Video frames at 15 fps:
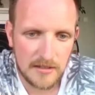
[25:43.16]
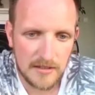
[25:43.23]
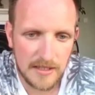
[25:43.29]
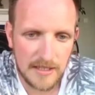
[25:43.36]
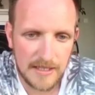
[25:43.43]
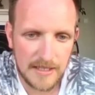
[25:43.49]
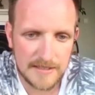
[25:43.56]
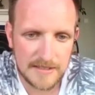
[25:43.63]

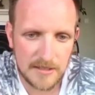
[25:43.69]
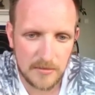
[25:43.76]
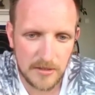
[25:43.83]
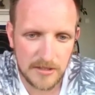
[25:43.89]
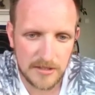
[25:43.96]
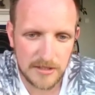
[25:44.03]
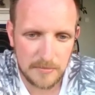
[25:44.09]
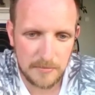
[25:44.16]
That's the
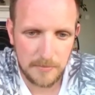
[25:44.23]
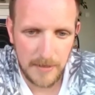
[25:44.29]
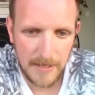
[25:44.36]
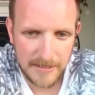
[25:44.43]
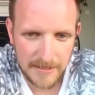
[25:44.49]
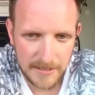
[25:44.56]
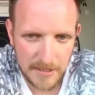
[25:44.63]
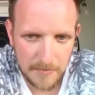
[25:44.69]
one. Just
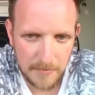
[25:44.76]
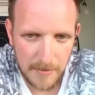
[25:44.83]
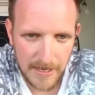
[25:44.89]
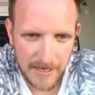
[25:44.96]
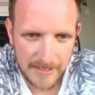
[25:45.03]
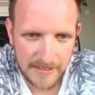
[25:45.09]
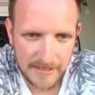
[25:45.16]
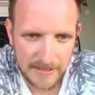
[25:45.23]
bending your
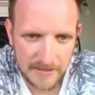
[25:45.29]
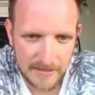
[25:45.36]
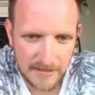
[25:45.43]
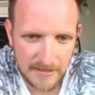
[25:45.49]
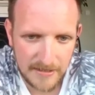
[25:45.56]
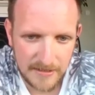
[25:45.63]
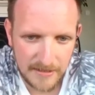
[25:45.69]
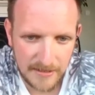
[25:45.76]
back
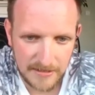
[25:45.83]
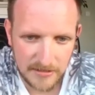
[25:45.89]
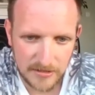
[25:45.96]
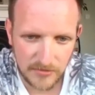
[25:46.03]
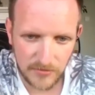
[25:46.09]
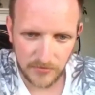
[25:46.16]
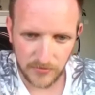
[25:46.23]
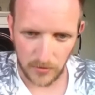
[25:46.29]
and
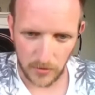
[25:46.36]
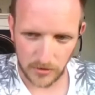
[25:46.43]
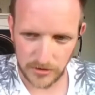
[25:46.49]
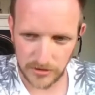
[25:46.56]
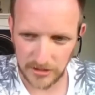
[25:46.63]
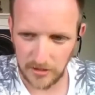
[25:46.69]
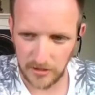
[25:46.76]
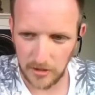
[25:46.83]
just
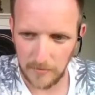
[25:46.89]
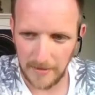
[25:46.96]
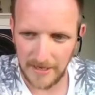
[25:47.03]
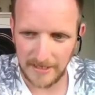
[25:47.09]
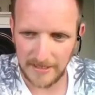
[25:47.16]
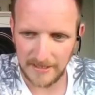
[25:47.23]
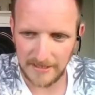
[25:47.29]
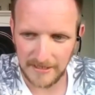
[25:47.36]
forcing it all
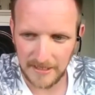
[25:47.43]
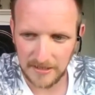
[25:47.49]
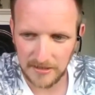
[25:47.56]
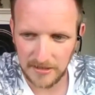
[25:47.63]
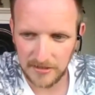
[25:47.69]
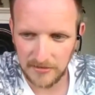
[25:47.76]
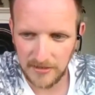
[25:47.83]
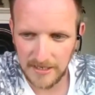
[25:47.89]
back in again.
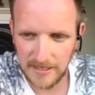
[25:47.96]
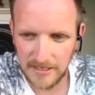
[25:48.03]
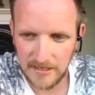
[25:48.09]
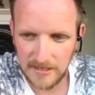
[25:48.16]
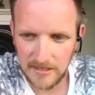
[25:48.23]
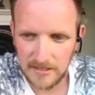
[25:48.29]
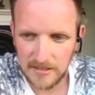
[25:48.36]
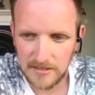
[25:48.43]
3,
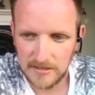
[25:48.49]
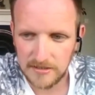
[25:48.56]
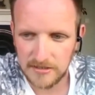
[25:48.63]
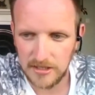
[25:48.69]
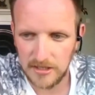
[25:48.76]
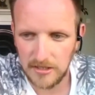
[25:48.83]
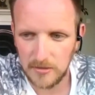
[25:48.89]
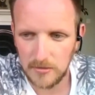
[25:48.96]

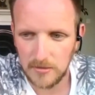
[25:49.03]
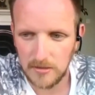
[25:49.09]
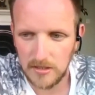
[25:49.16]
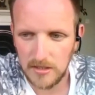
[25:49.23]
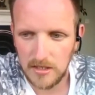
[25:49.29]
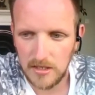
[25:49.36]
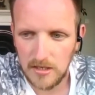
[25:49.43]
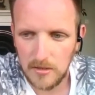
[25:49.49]
2,
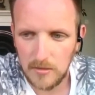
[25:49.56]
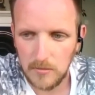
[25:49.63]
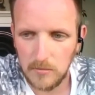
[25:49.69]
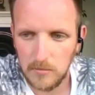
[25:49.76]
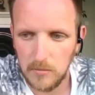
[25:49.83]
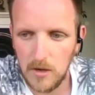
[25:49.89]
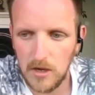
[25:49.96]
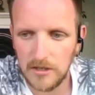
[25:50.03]

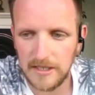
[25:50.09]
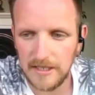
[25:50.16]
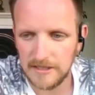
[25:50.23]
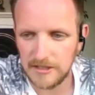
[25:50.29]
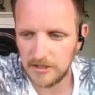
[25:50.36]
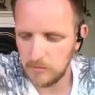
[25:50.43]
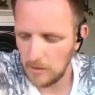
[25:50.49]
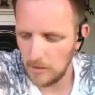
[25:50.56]
1,
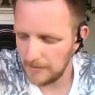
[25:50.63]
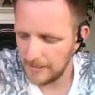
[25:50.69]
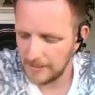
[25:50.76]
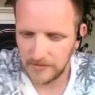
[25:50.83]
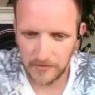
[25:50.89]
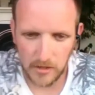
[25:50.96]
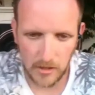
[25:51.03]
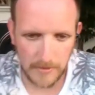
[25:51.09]
and swap
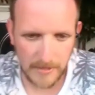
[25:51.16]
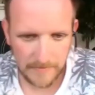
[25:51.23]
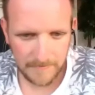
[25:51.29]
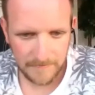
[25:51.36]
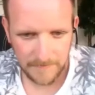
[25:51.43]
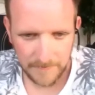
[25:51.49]
legs for me.